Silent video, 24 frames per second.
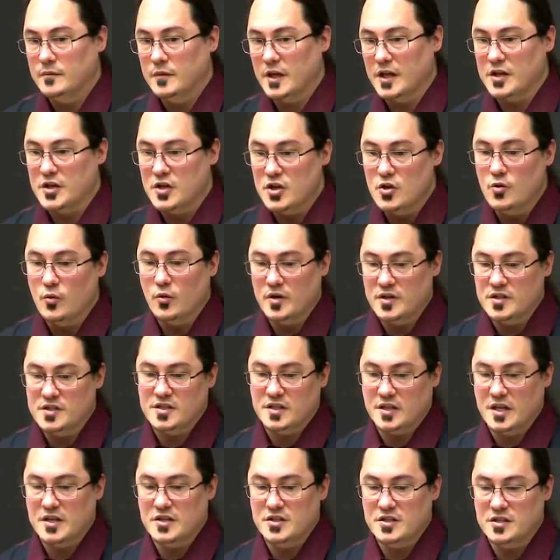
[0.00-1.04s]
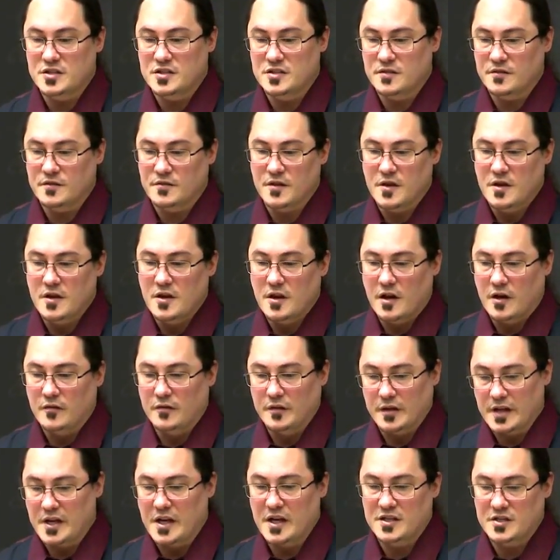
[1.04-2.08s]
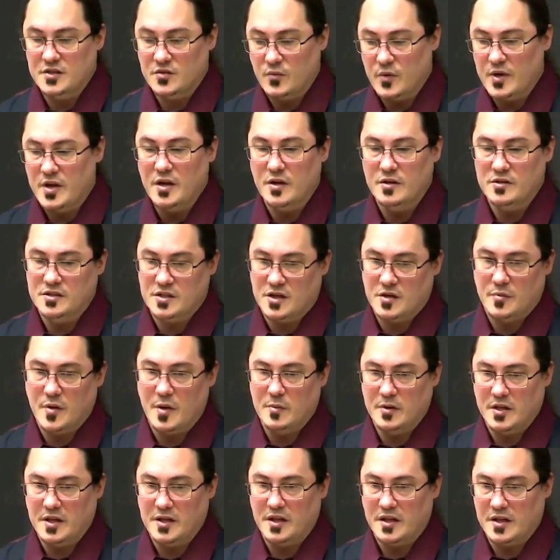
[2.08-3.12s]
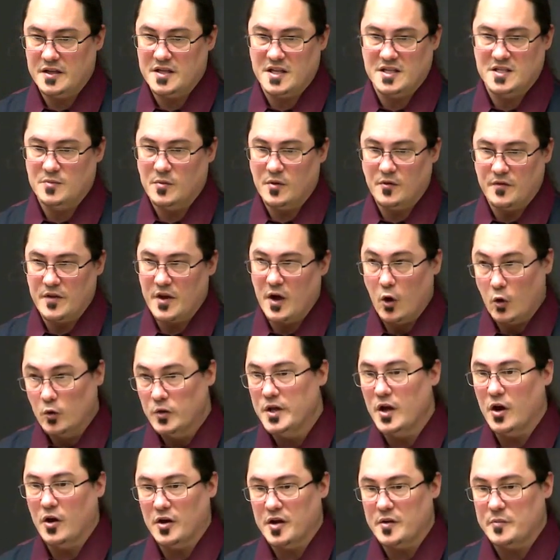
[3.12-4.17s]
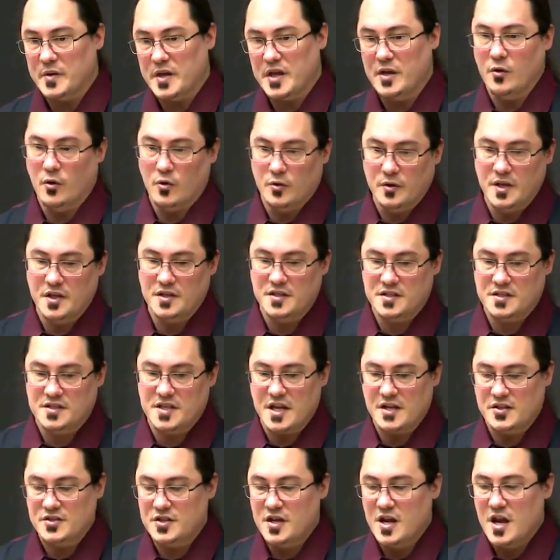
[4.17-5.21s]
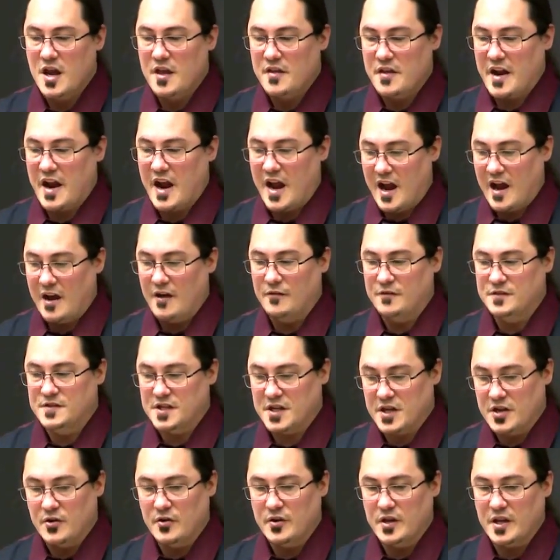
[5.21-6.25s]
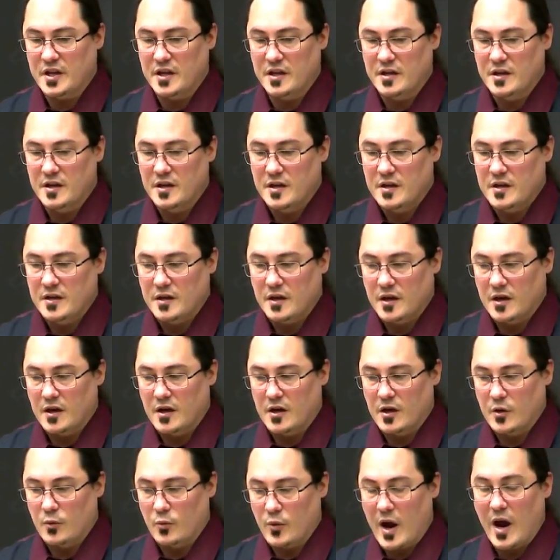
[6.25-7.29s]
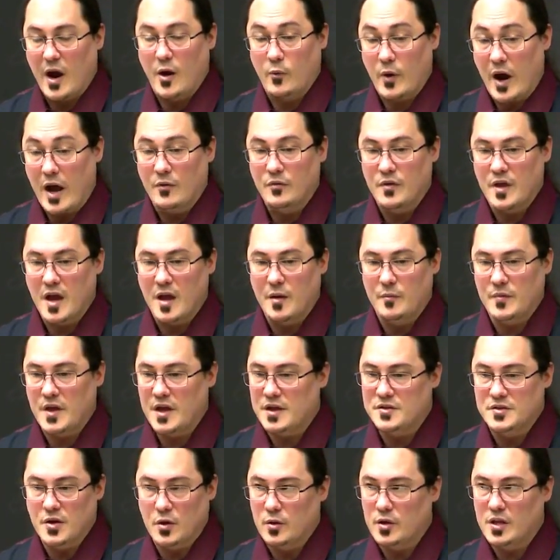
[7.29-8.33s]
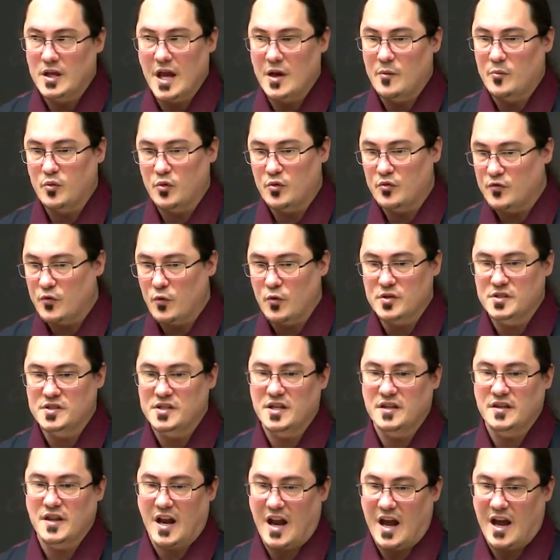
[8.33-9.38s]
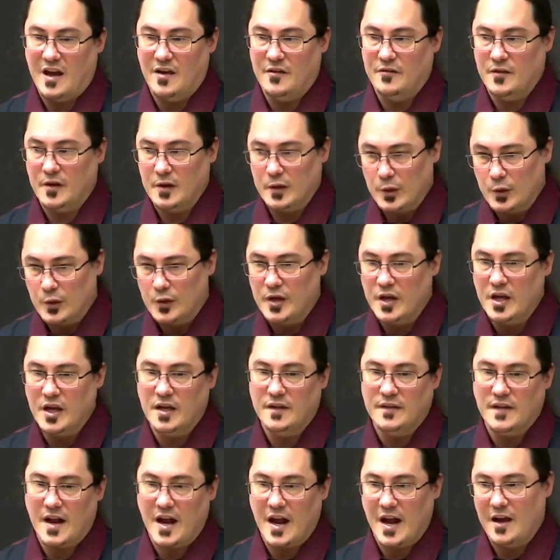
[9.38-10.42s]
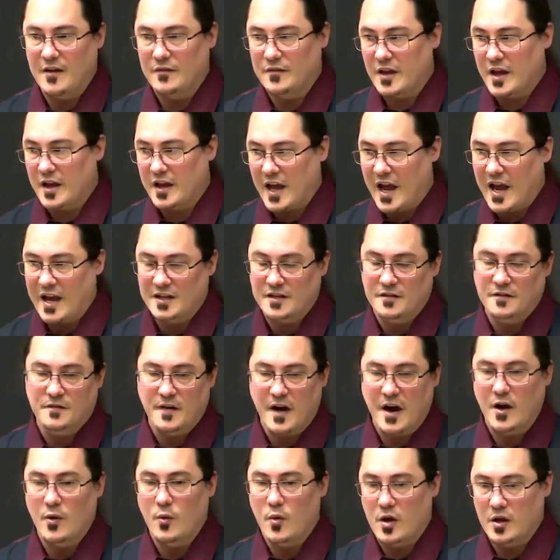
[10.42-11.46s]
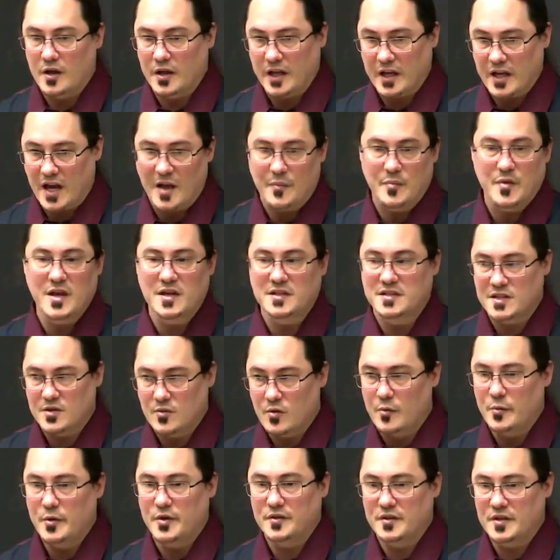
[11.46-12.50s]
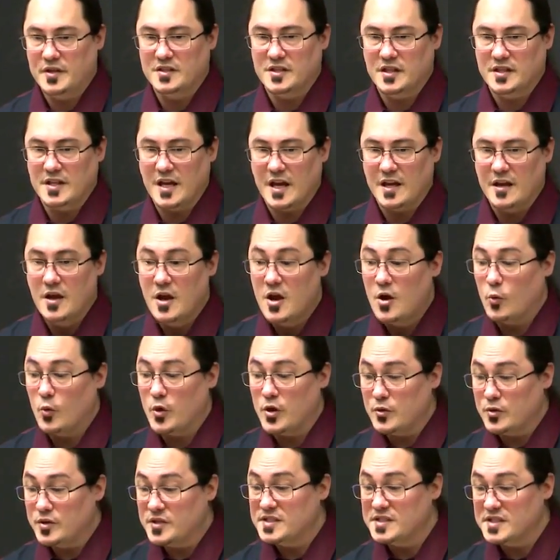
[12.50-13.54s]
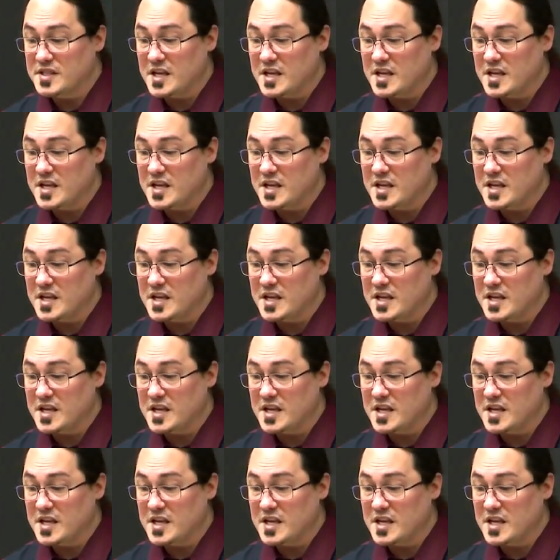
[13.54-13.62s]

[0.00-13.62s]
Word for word: like newer installations of, of Linux and Windows that are publicly accessible via only RDP or only SSH that have security uh, ar around them that don't allow brute forcing, that have alerting, and that have like active firewalling and IPS equipment and things like that, where you can